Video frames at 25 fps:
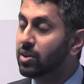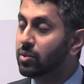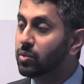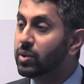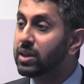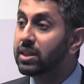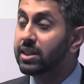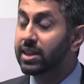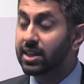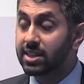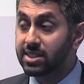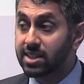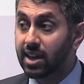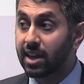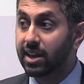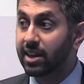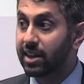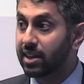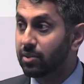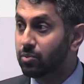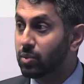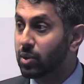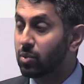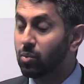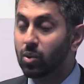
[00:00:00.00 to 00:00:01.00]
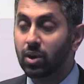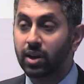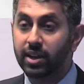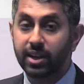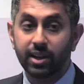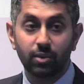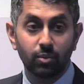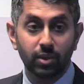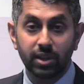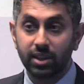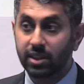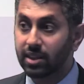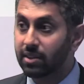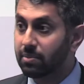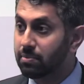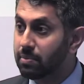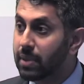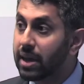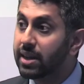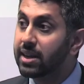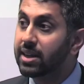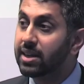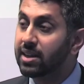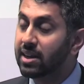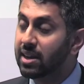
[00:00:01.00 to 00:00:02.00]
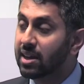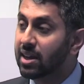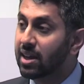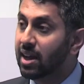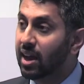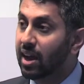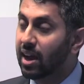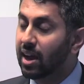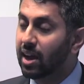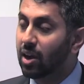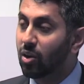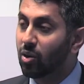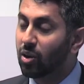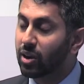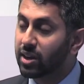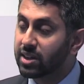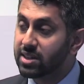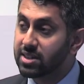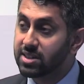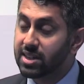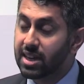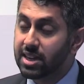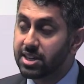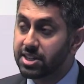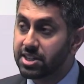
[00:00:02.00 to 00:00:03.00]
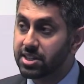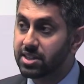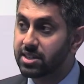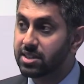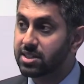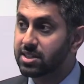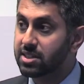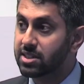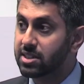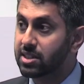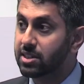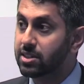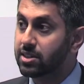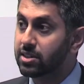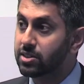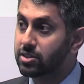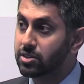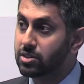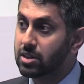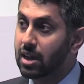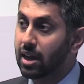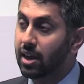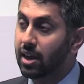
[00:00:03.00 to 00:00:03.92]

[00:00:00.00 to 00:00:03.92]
Really exciting, and we're working with many organisations to